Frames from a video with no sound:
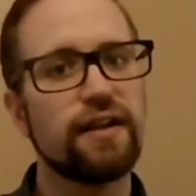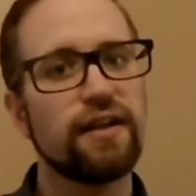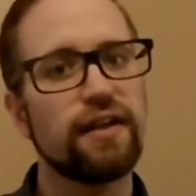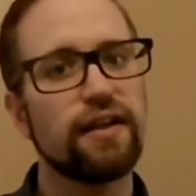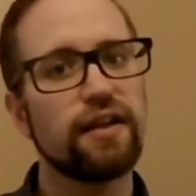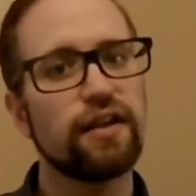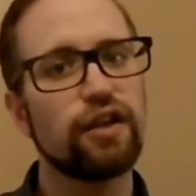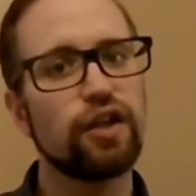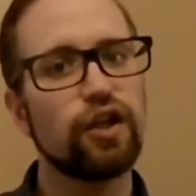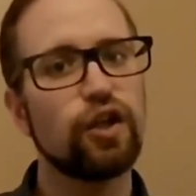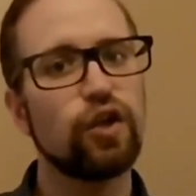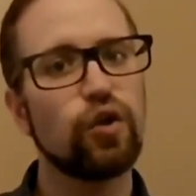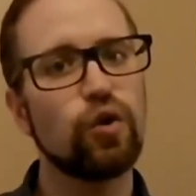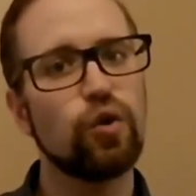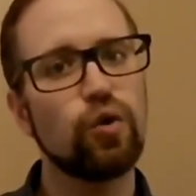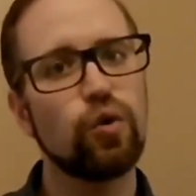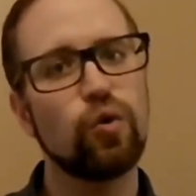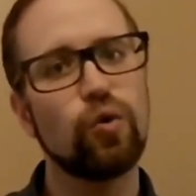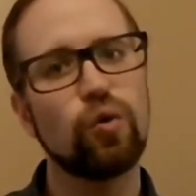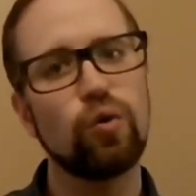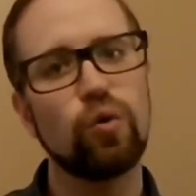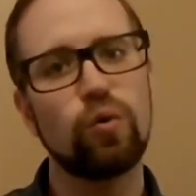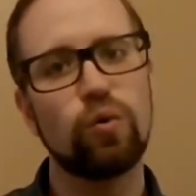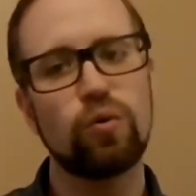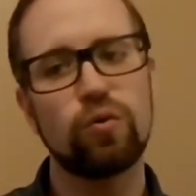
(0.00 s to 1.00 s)

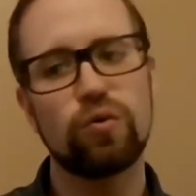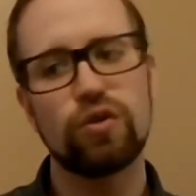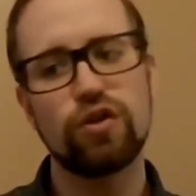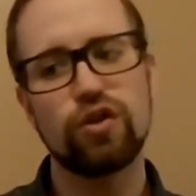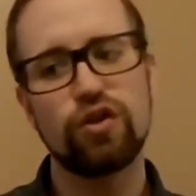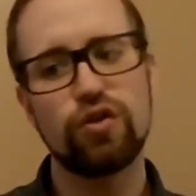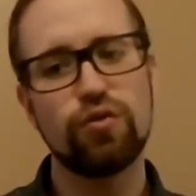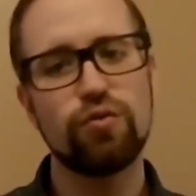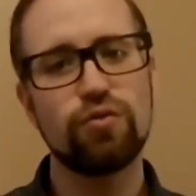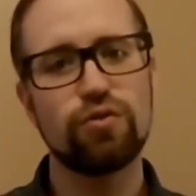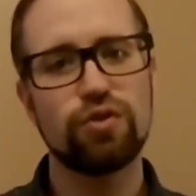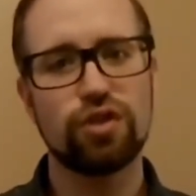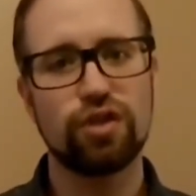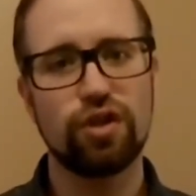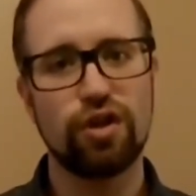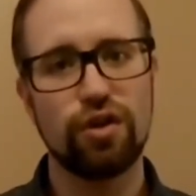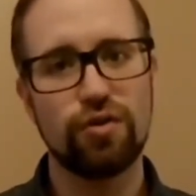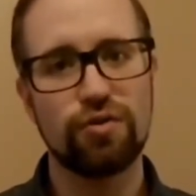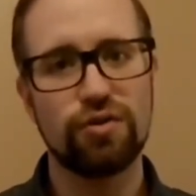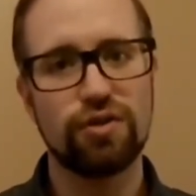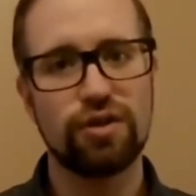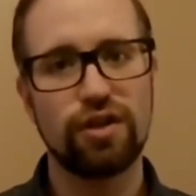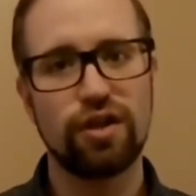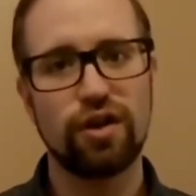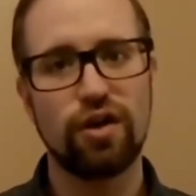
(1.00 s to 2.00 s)
you use
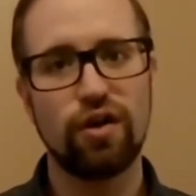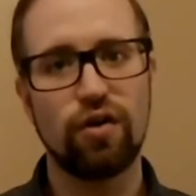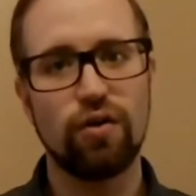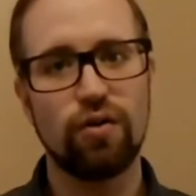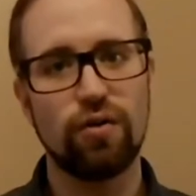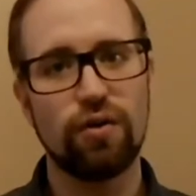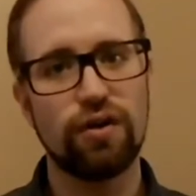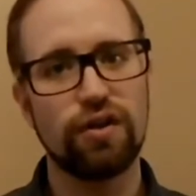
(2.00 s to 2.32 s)
those, though,